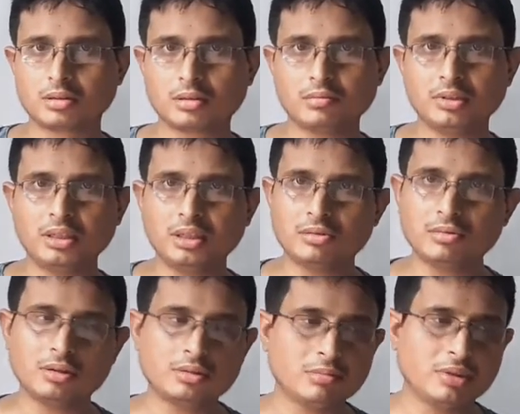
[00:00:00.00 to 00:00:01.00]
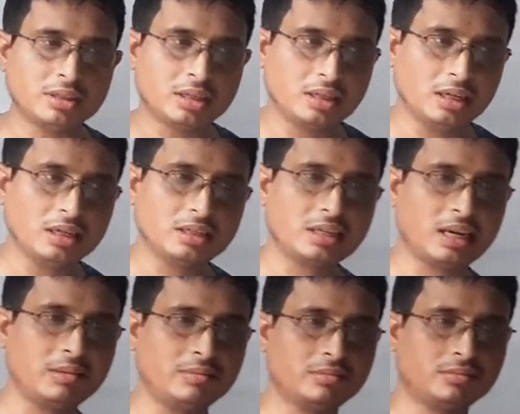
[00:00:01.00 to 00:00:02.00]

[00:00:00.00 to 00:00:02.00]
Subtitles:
we need to also measure the time.